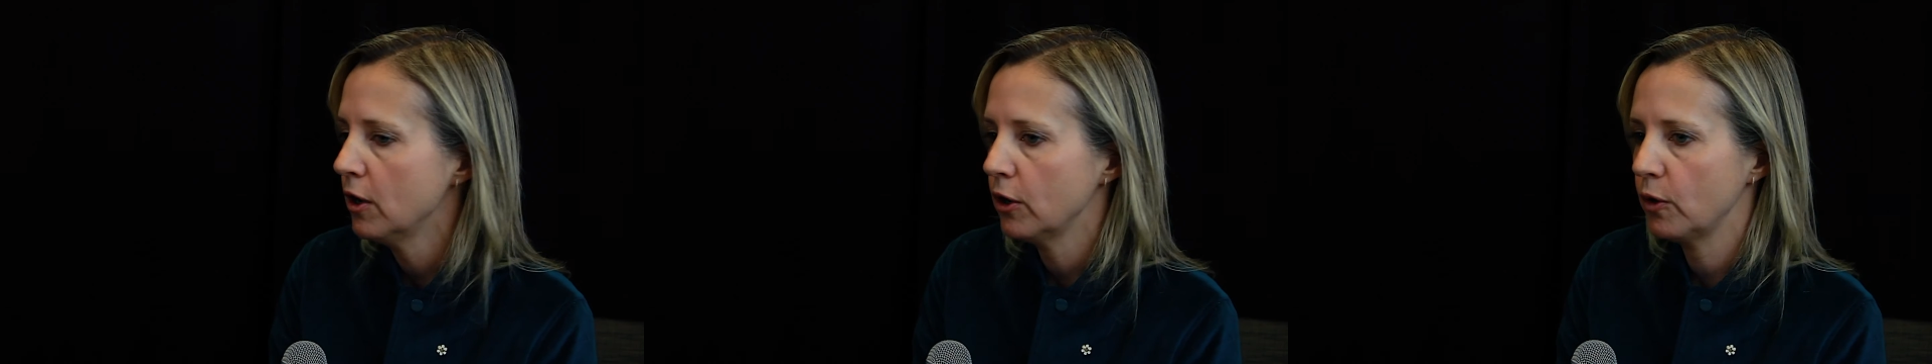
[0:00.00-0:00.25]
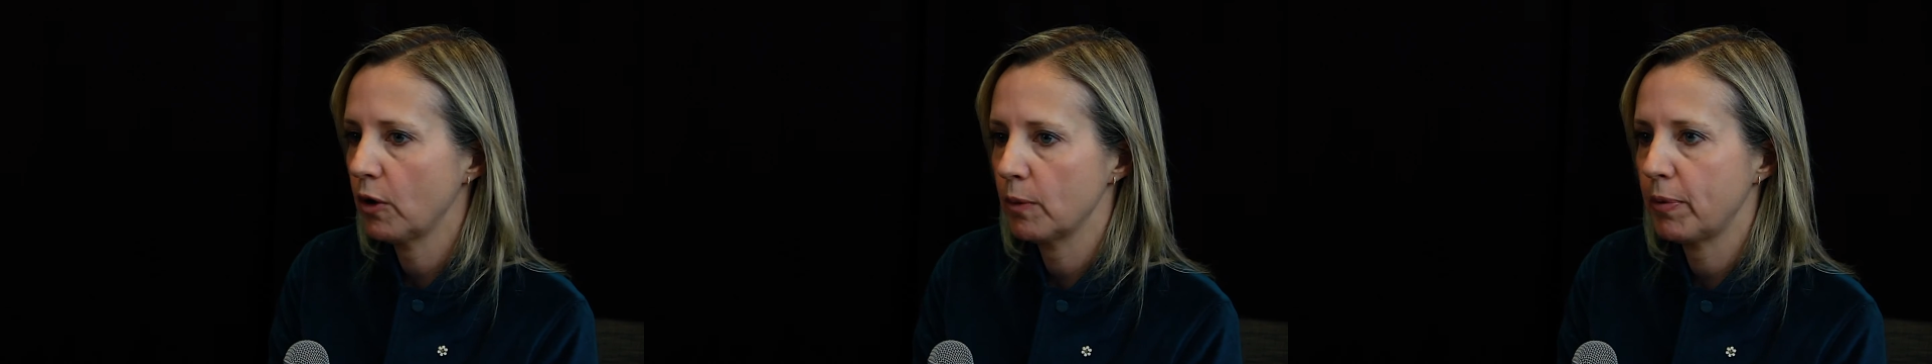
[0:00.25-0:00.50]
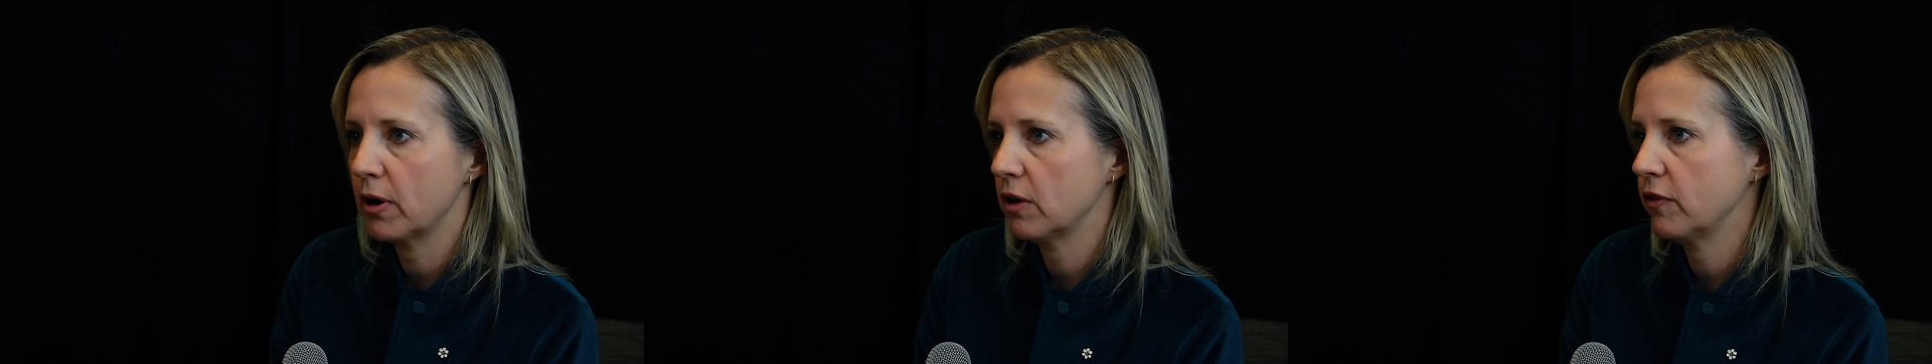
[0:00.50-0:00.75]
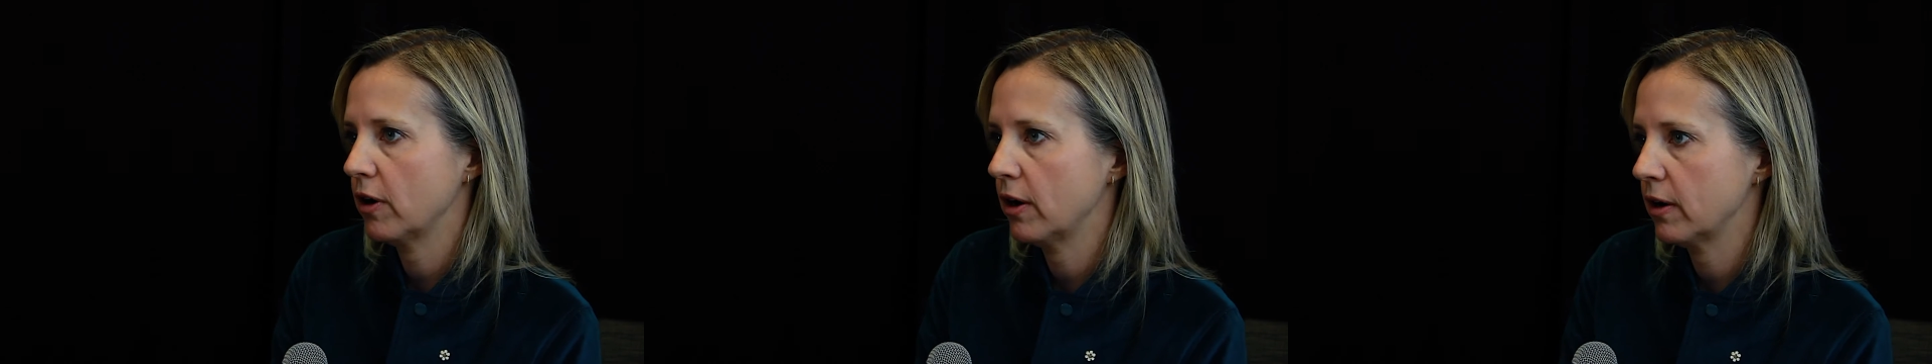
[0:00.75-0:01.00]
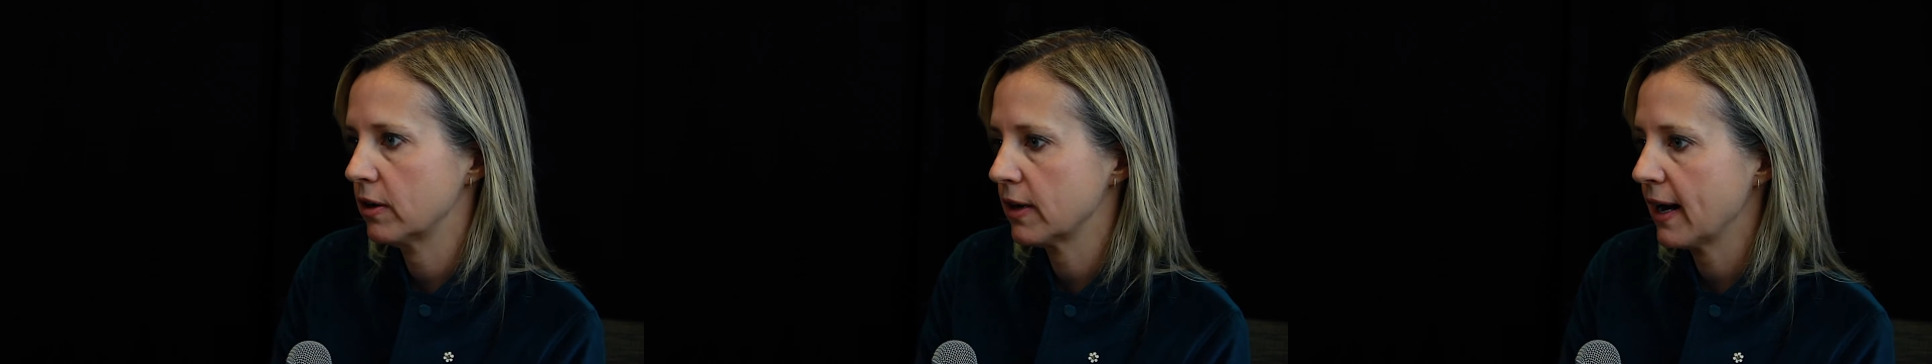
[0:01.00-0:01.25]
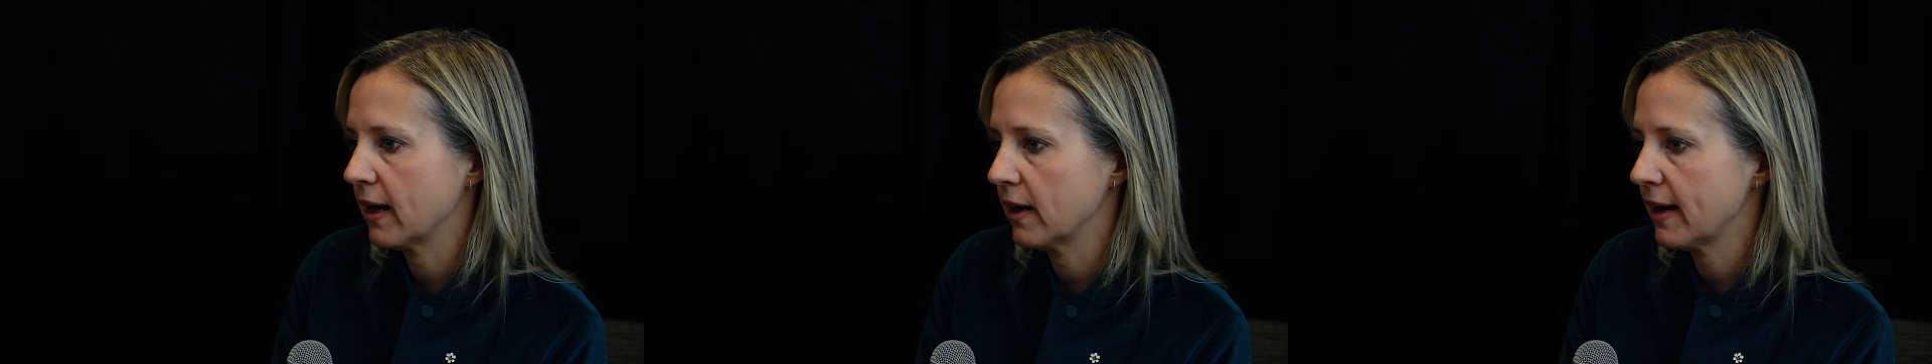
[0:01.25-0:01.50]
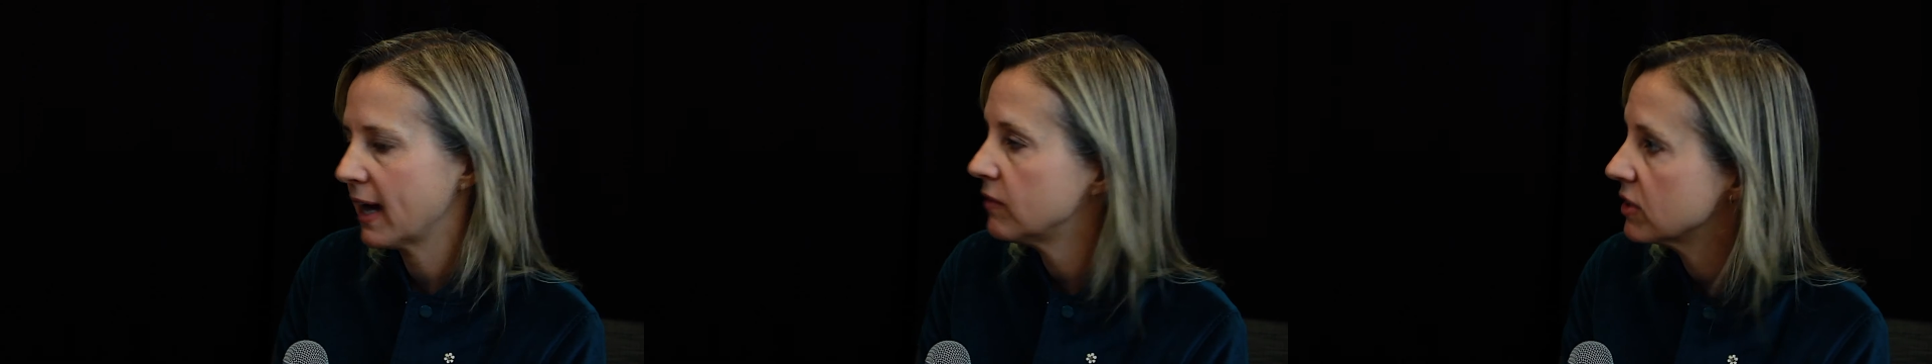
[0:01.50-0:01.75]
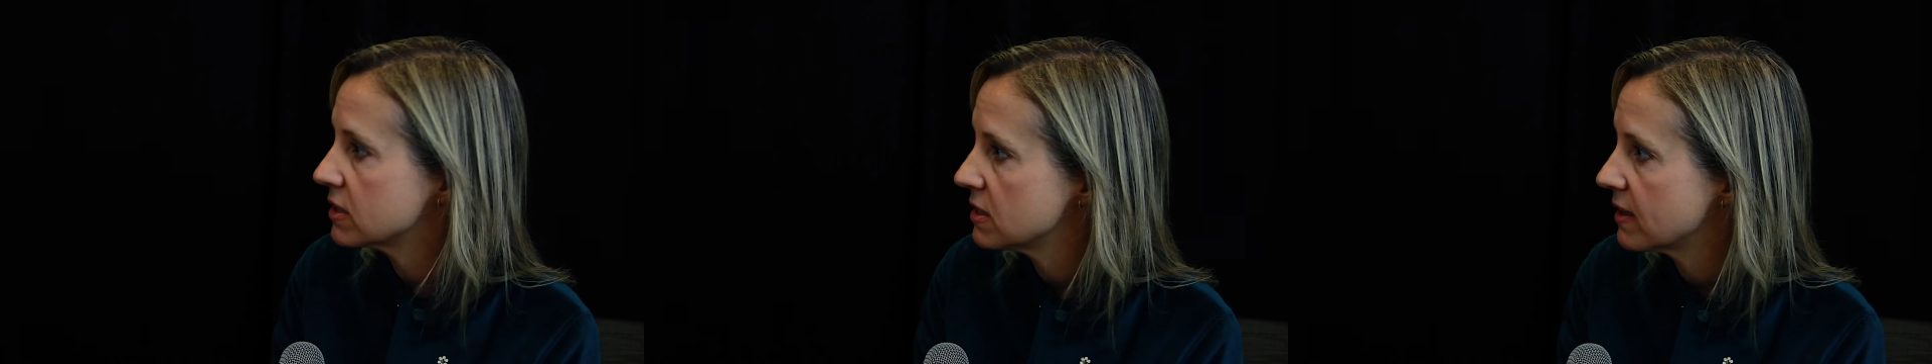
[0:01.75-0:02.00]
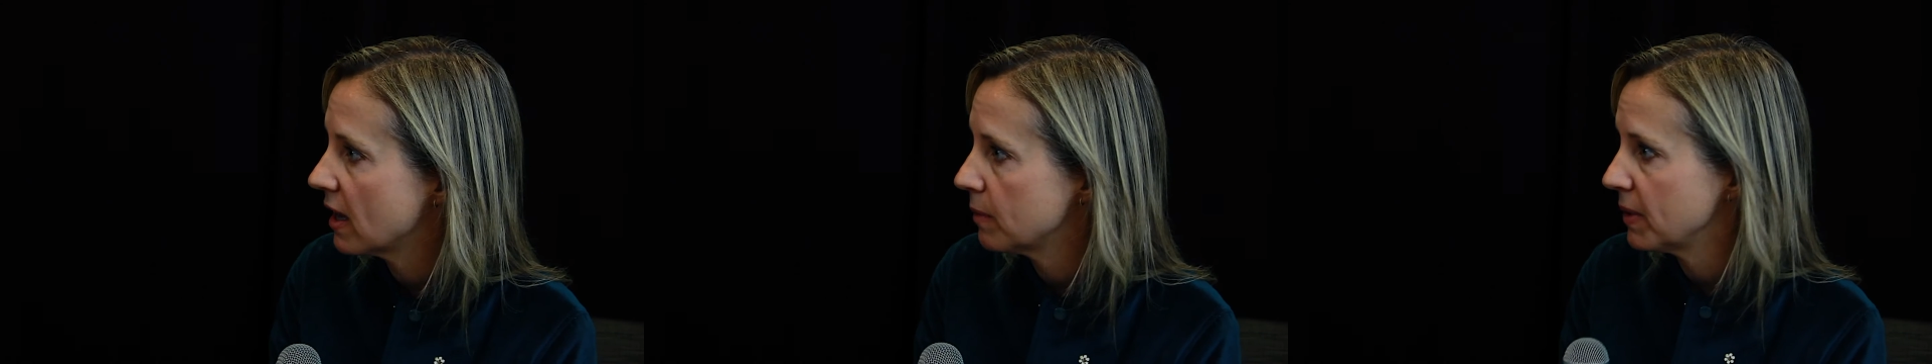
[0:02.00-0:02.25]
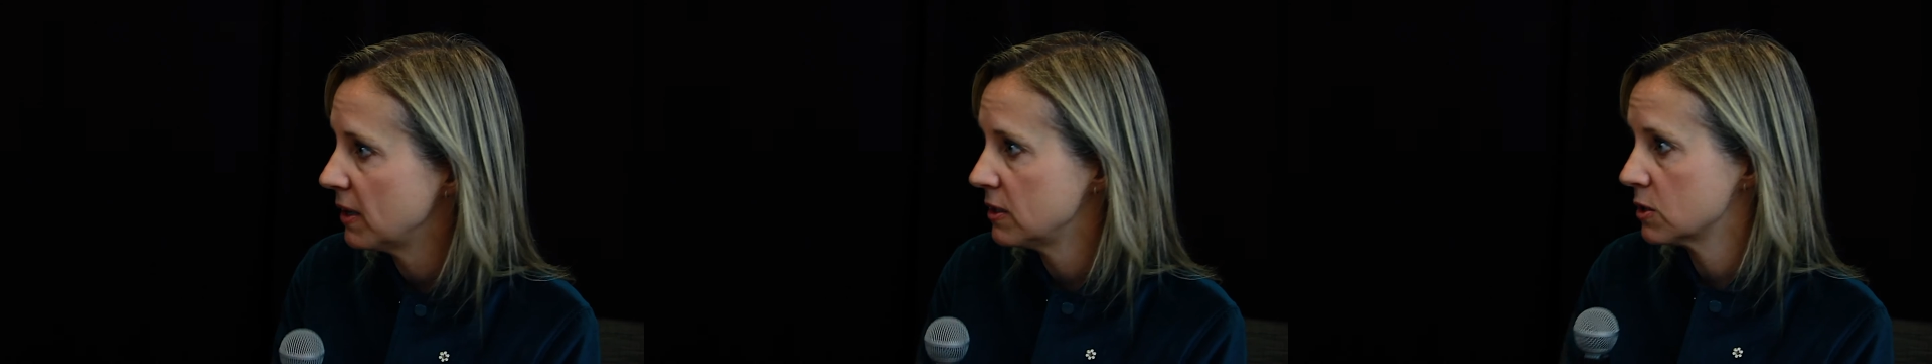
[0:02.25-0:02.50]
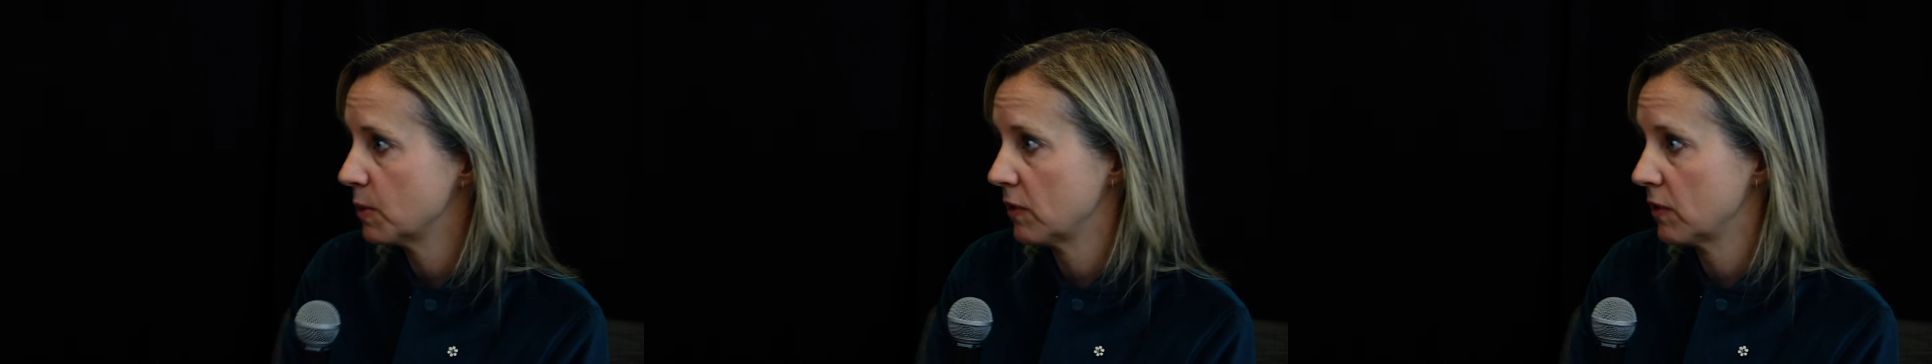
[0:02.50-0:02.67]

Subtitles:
who are part of our advocacy campaigns.